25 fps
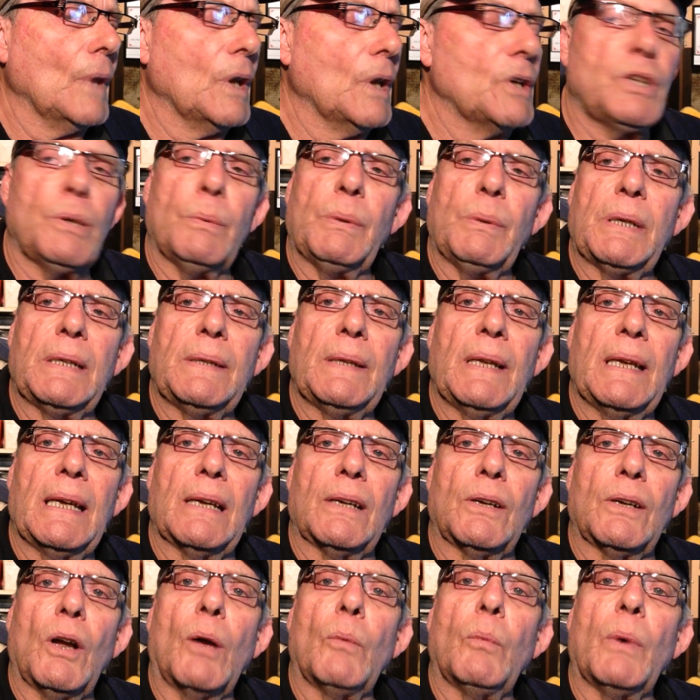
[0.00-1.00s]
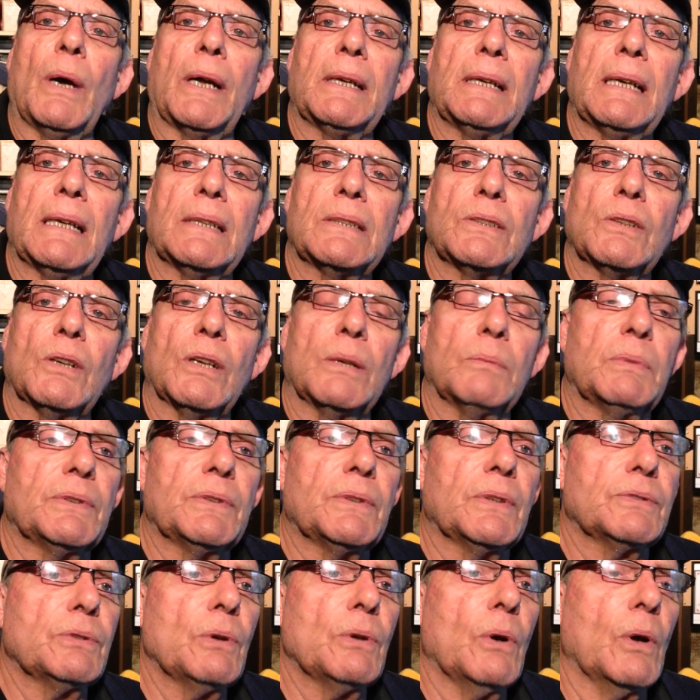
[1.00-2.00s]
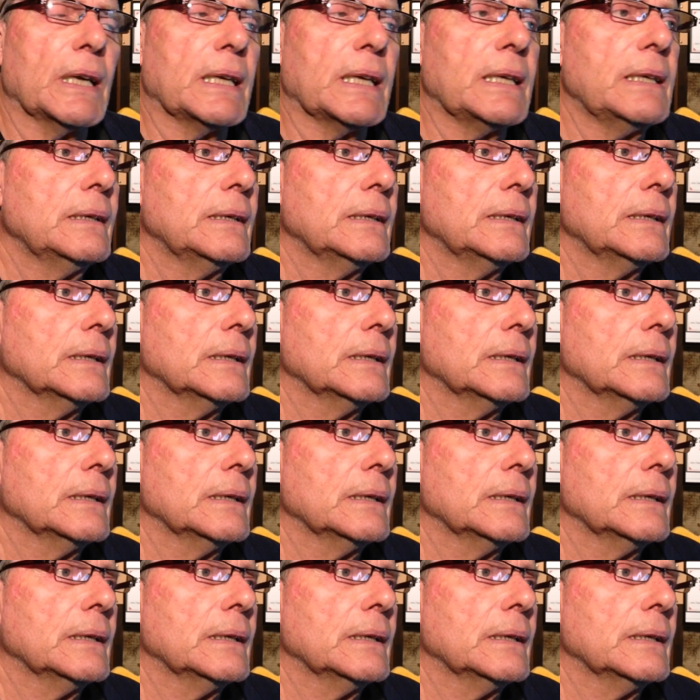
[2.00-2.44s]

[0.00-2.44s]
she went in there and I waited outside with the trolley,